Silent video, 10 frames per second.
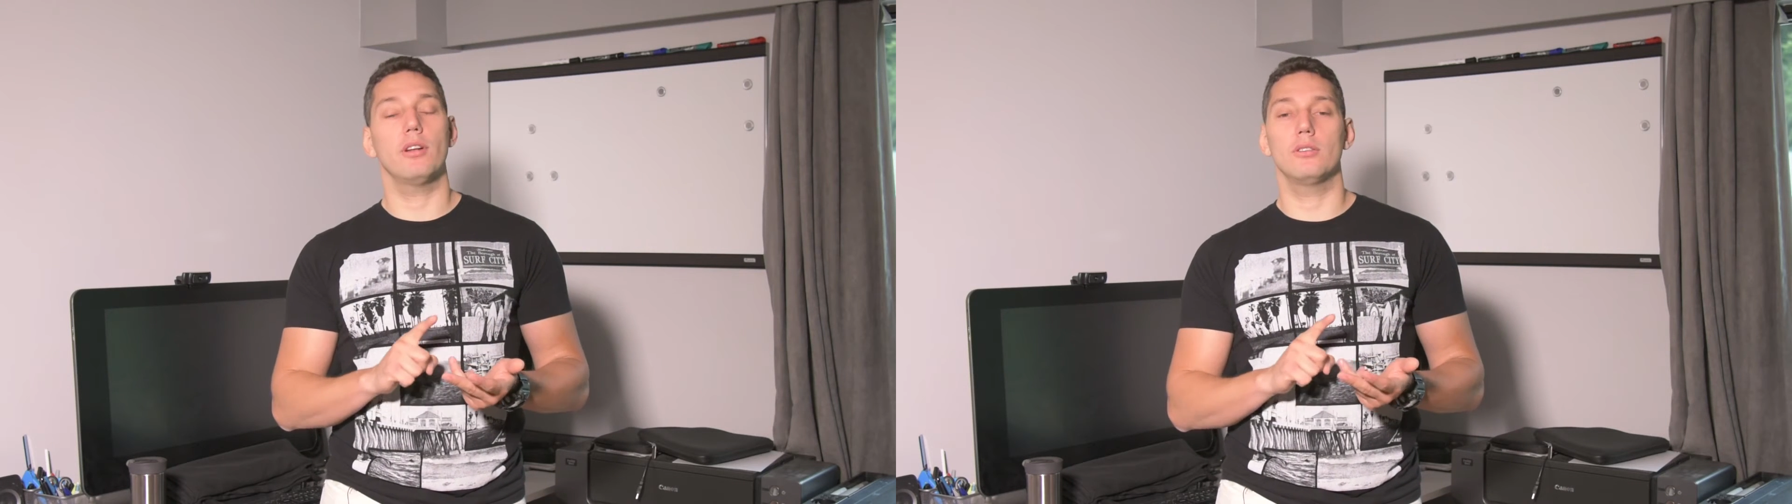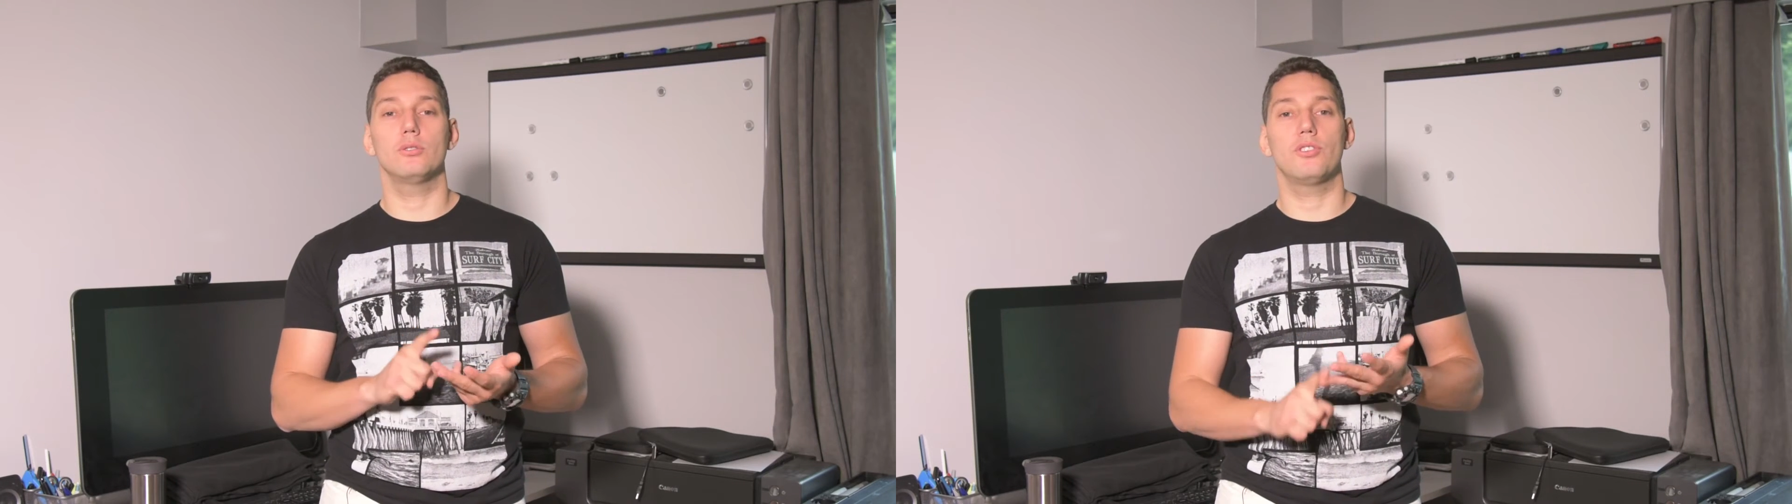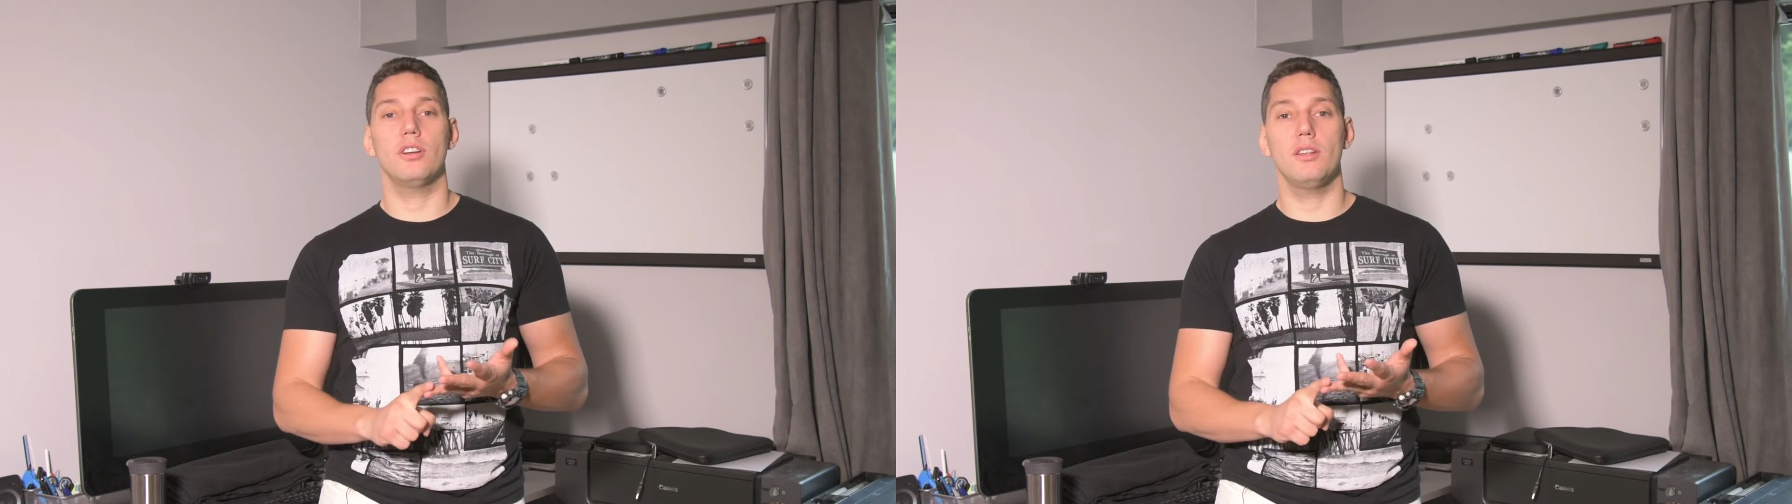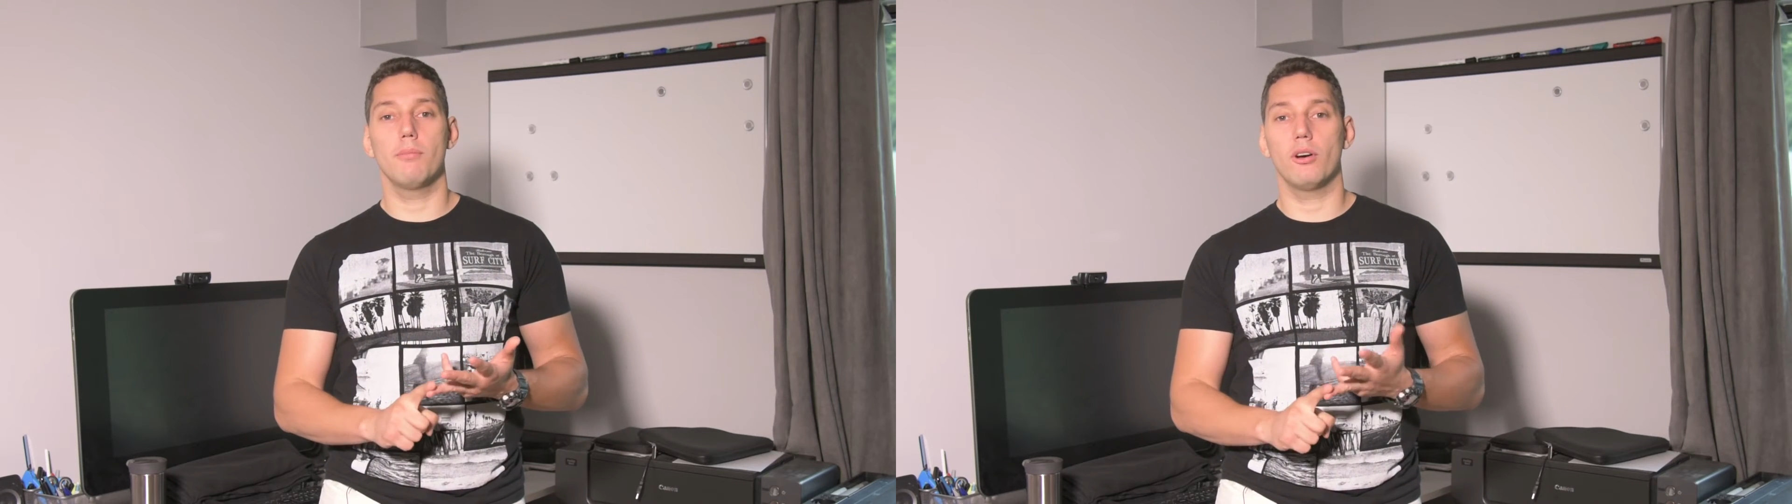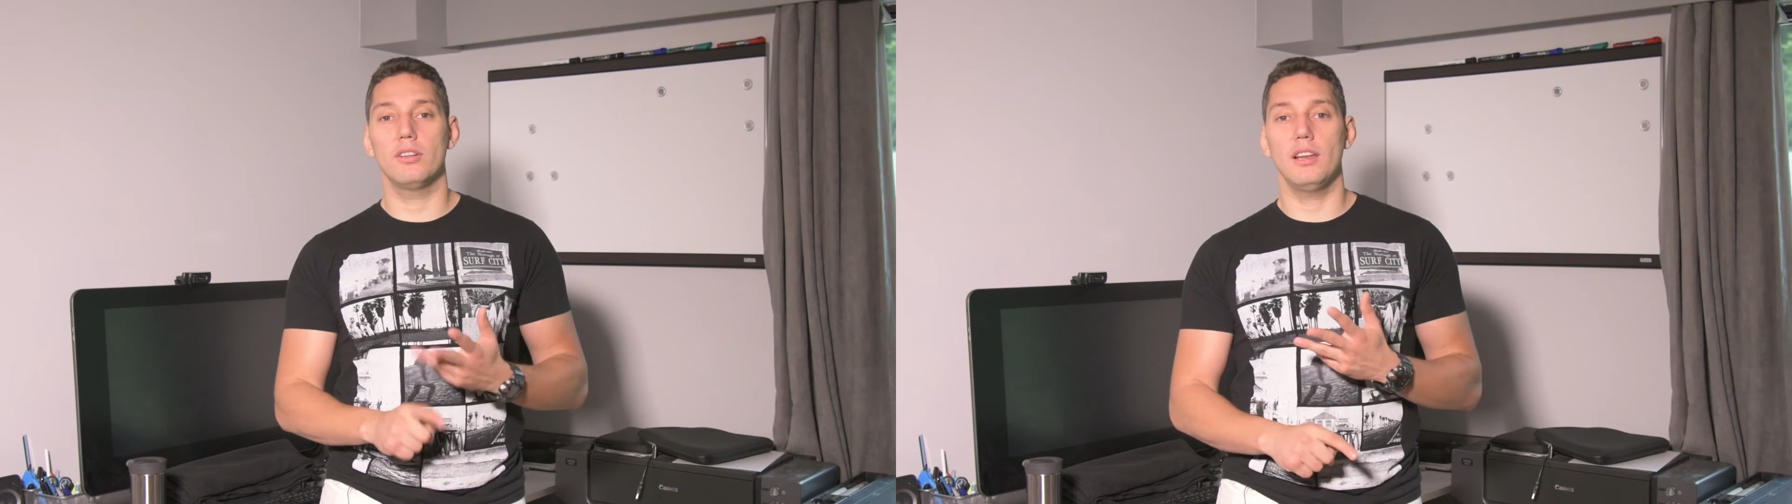want to do 3D
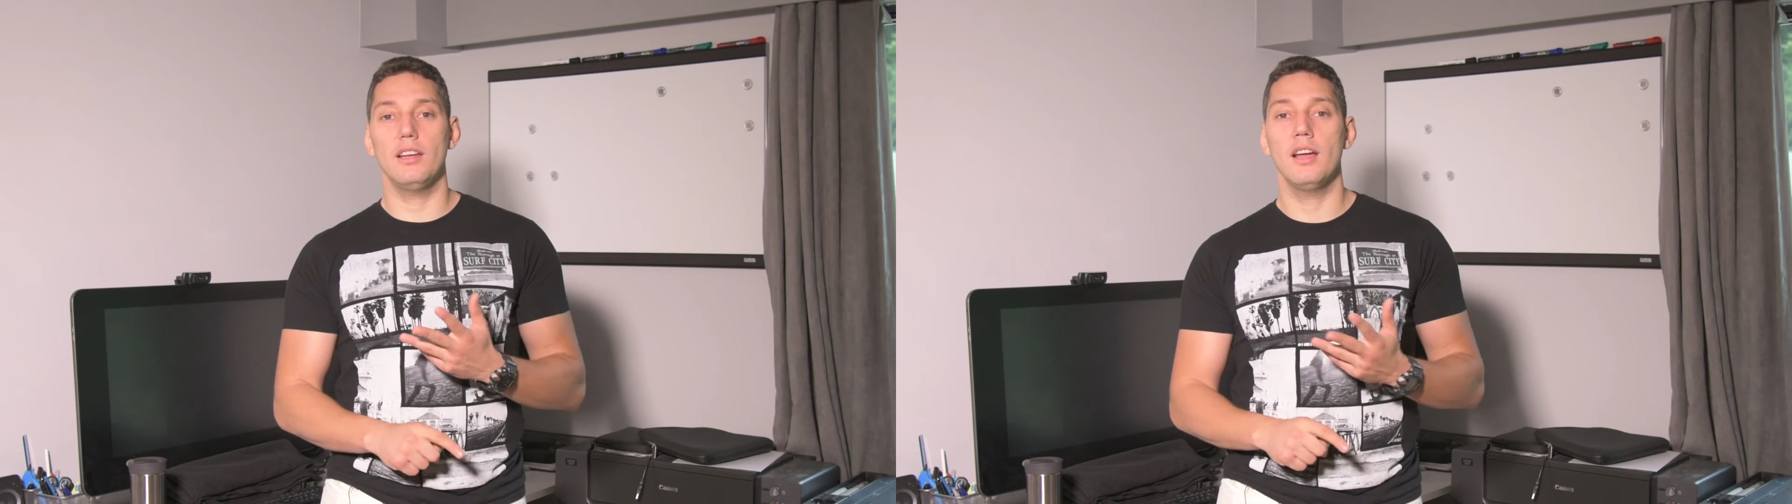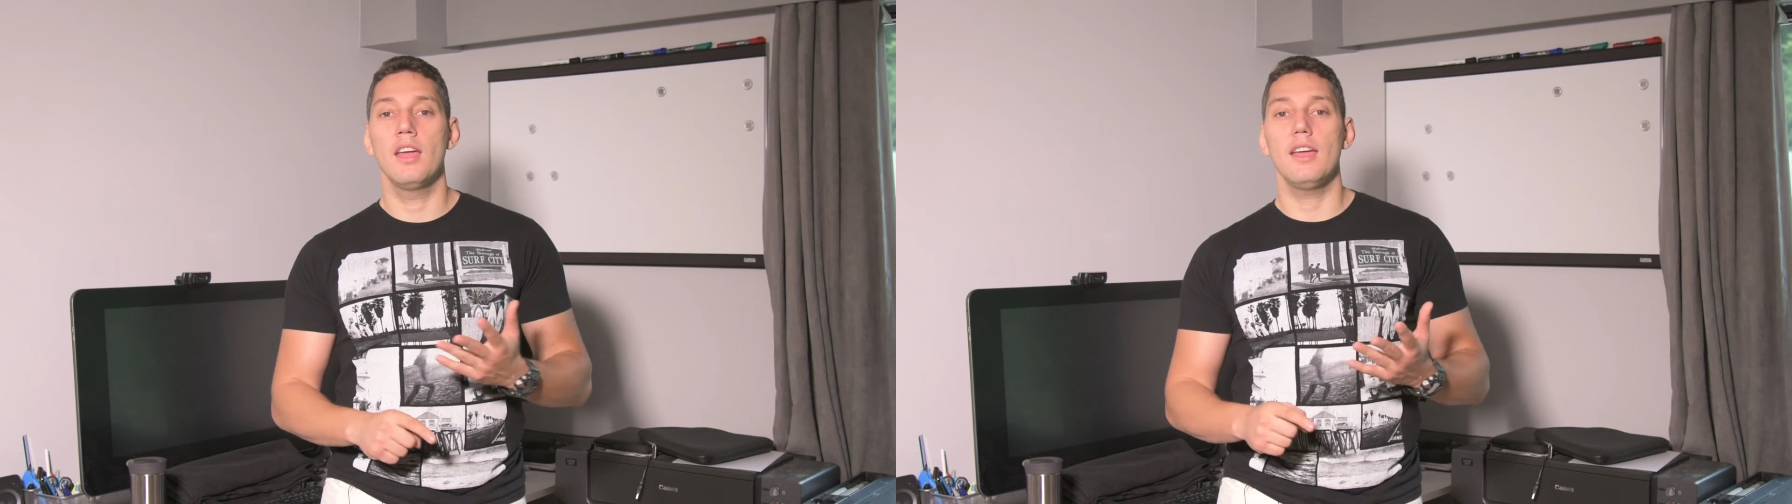modeling,